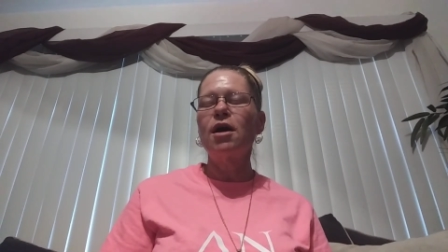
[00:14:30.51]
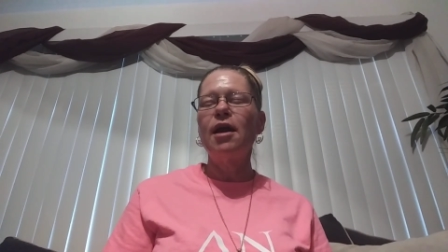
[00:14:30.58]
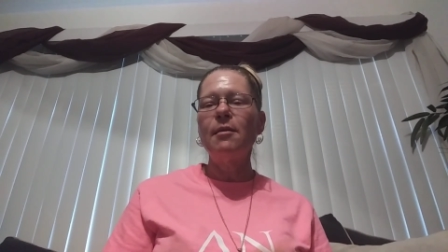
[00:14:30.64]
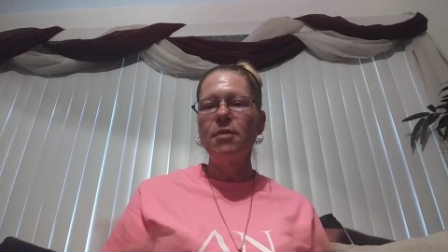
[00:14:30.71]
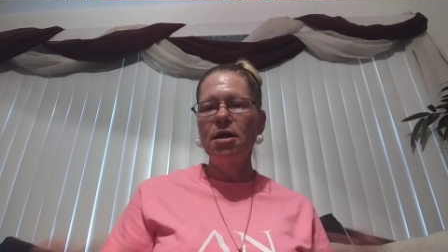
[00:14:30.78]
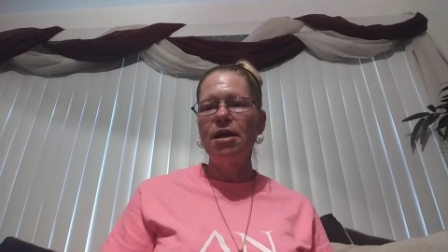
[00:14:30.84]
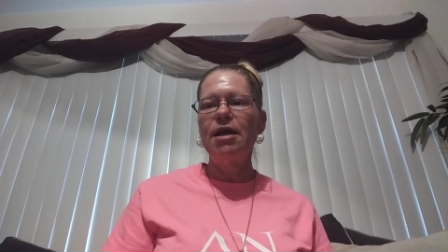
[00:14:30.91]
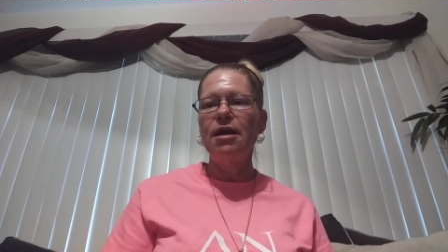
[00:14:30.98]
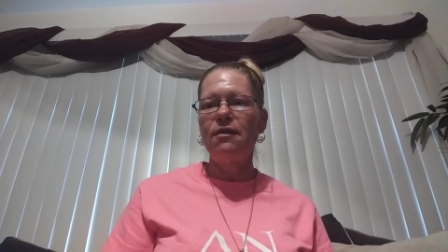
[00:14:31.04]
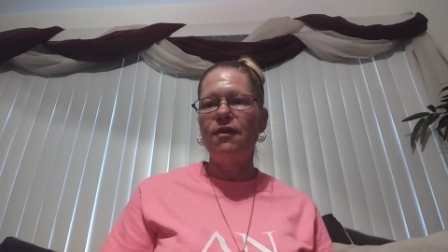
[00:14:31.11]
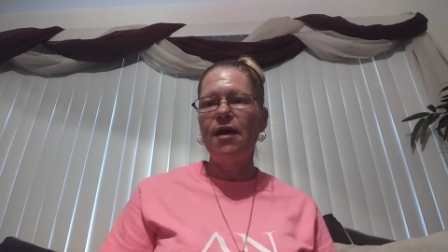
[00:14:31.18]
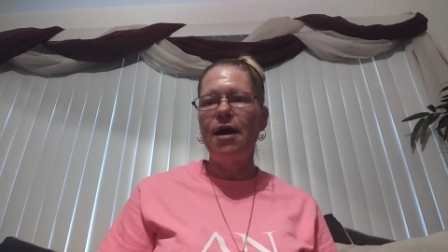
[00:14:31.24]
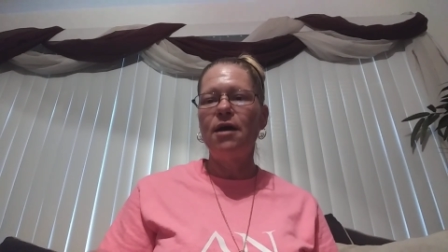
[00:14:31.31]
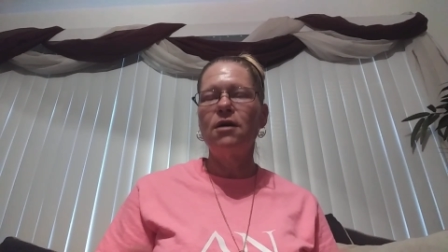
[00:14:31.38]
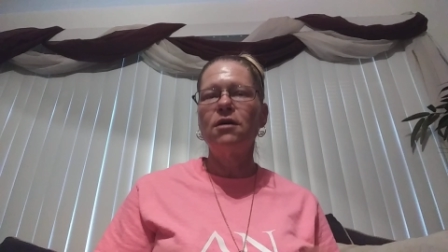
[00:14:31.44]
And I'm going to get
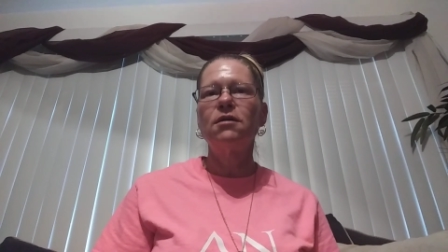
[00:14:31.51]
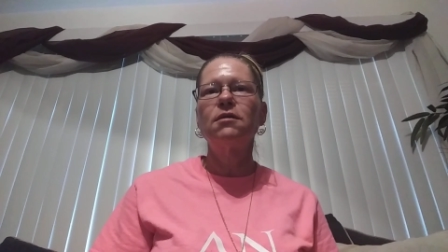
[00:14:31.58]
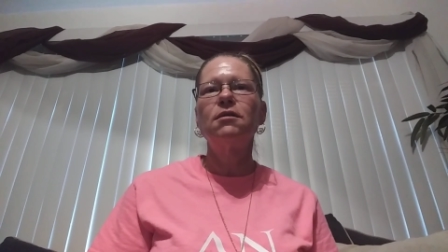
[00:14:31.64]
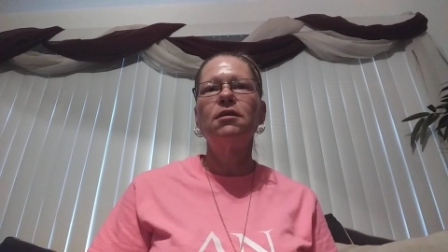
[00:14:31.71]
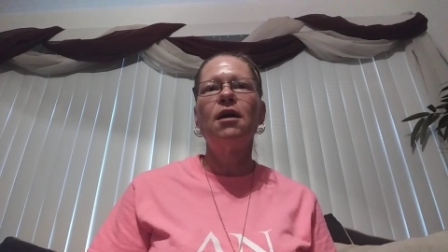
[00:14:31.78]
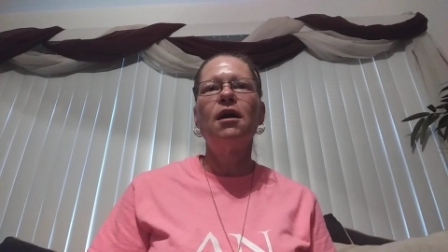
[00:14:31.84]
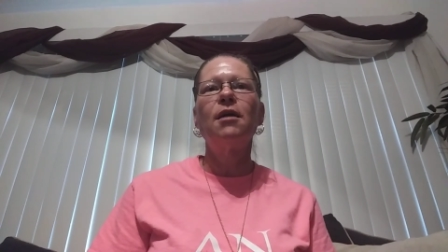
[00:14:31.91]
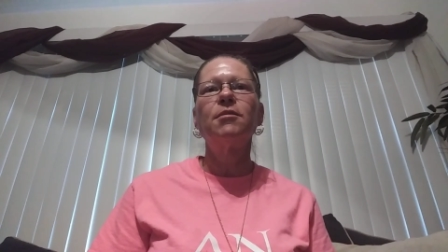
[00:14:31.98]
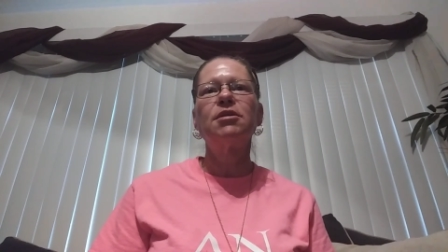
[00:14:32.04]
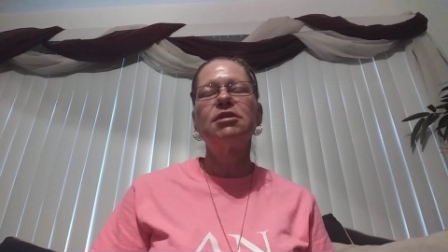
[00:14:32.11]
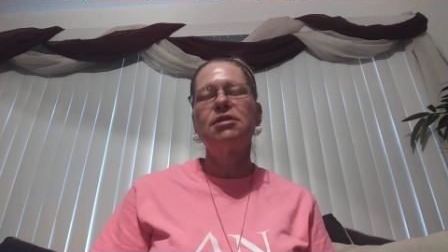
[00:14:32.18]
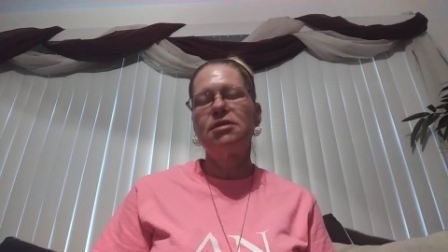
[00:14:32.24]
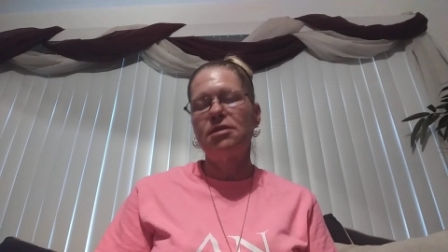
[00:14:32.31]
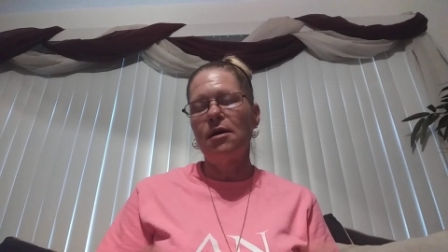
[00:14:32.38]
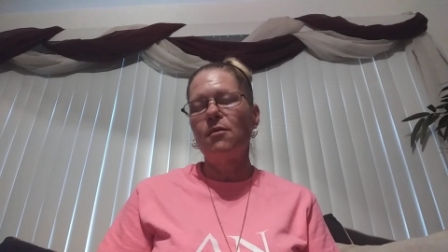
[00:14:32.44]
there because um,
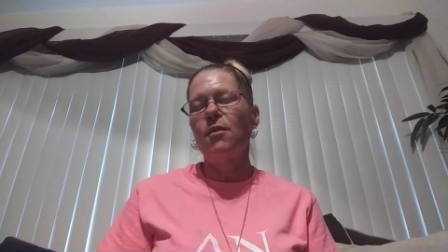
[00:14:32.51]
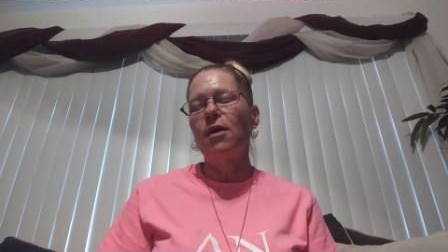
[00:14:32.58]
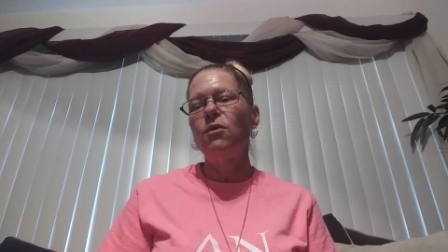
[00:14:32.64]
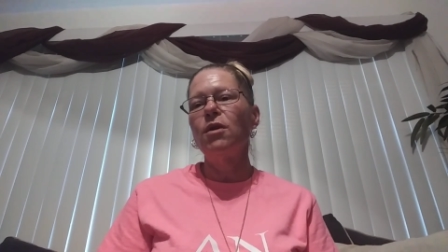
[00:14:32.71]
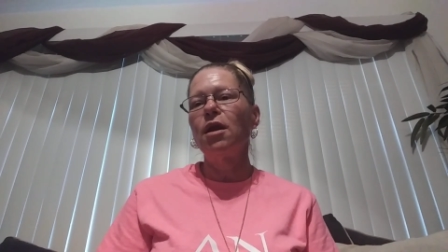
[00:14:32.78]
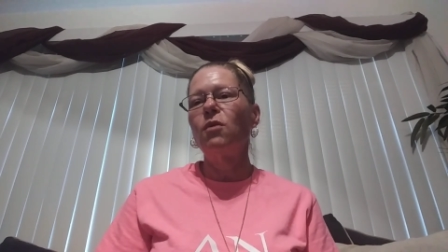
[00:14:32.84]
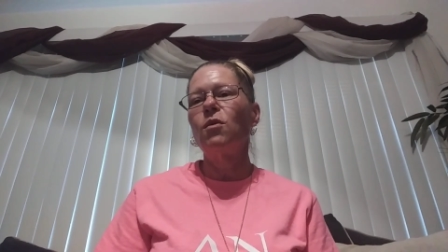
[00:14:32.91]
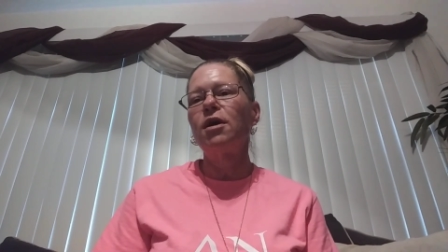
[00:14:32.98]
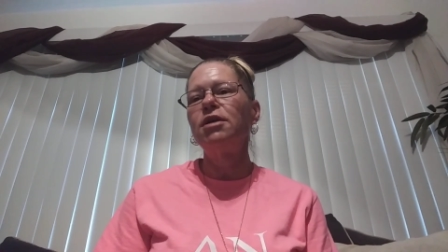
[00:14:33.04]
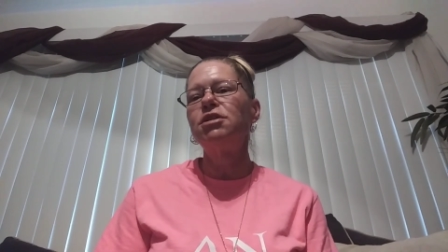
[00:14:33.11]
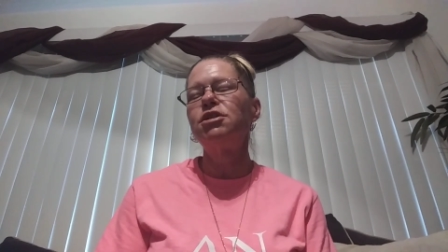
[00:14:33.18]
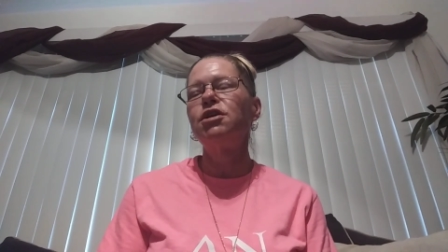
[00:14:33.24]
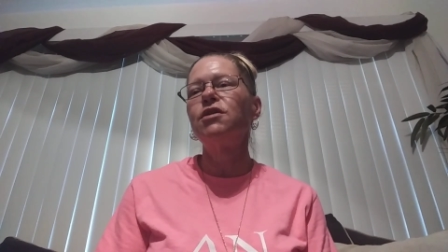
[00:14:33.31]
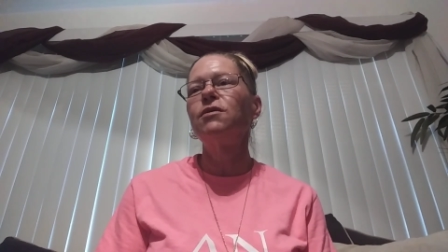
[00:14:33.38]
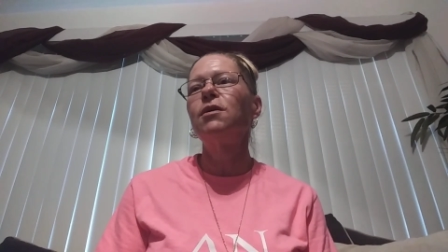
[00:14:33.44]
it's something I really want to
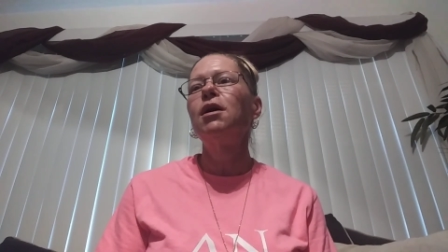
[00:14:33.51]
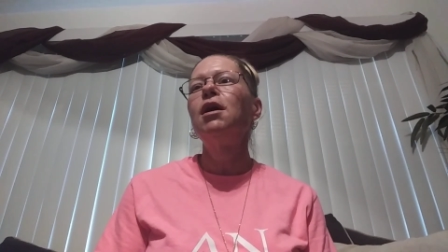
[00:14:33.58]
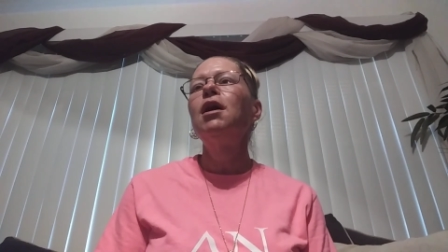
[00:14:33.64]
do.